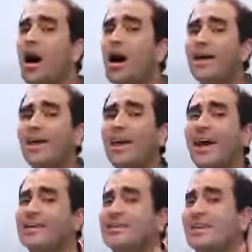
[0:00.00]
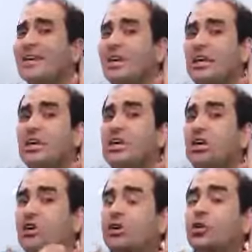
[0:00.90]
I can't
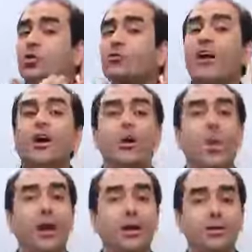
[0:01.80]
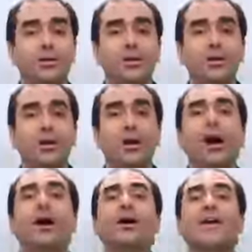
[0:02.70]
hear you very well.
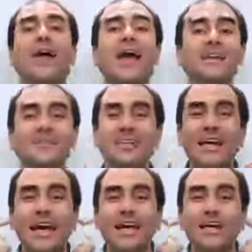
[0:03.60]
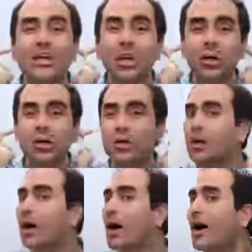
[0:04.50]
I can't hear.
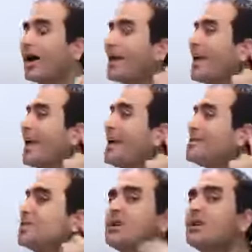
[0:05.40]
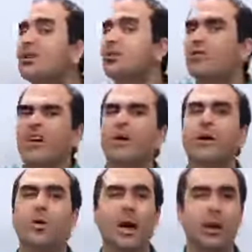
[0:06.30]
I can't hear you
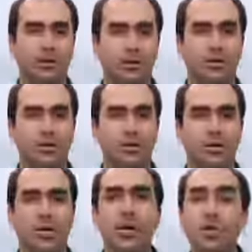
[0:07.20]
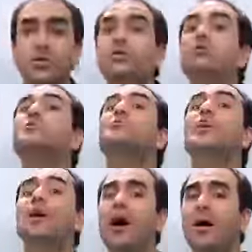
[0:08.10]
very well. Could you
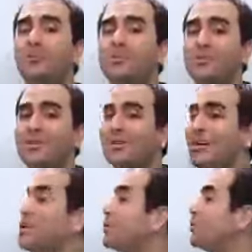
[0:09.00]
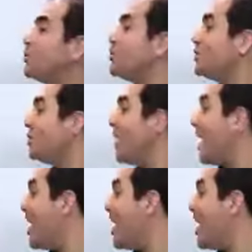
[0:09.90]
speak up? Could you